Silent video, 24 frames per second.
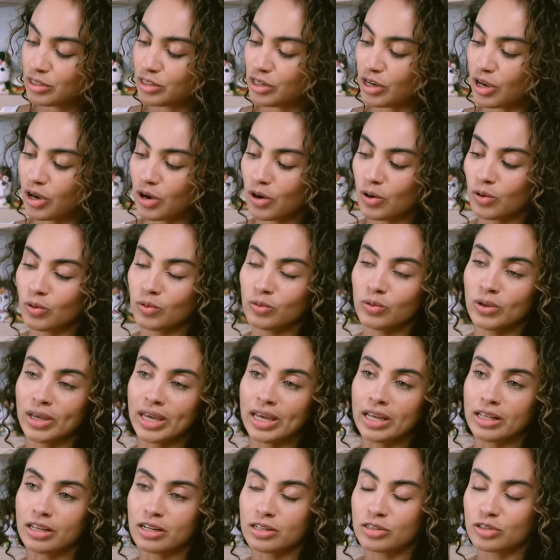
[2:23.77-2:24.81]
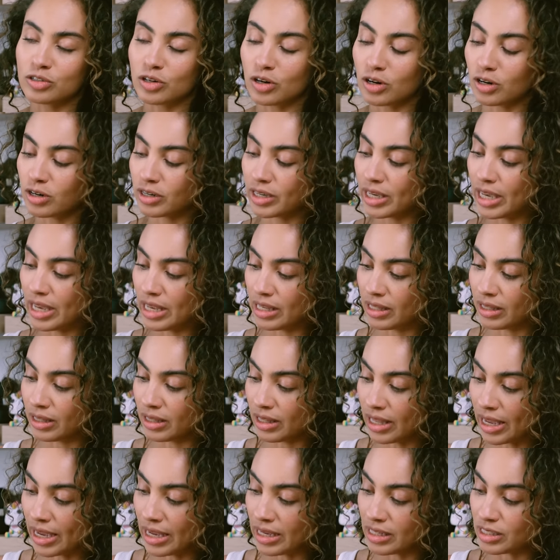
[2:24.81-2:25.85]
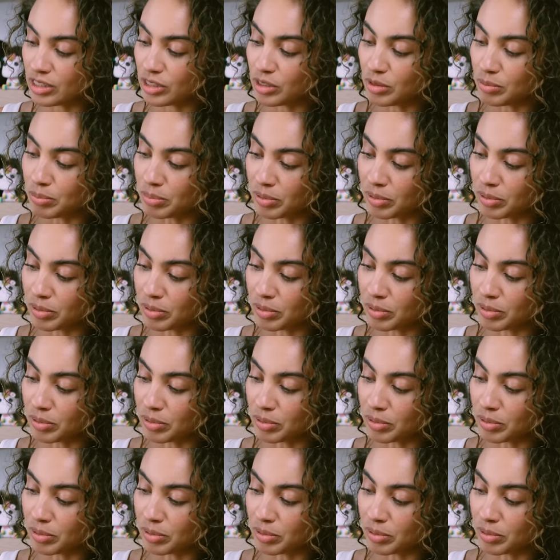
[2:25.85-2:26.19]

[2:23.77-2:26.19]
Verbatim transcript: tone in a dark and light